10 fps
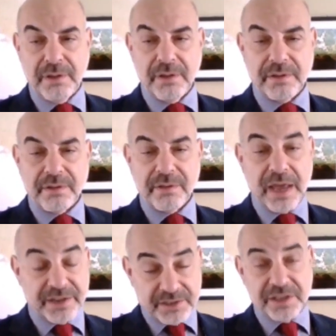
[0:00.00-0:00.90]
that is
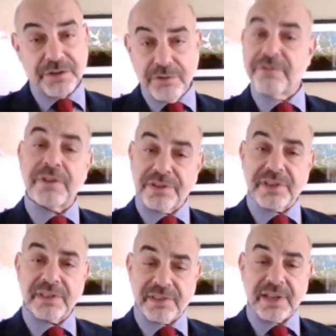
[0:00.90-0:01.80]
the universe
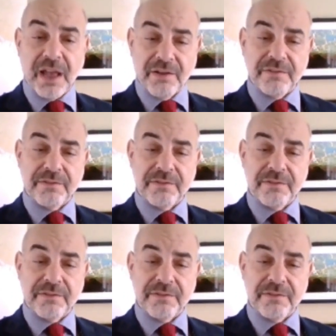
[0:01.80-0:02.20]
itself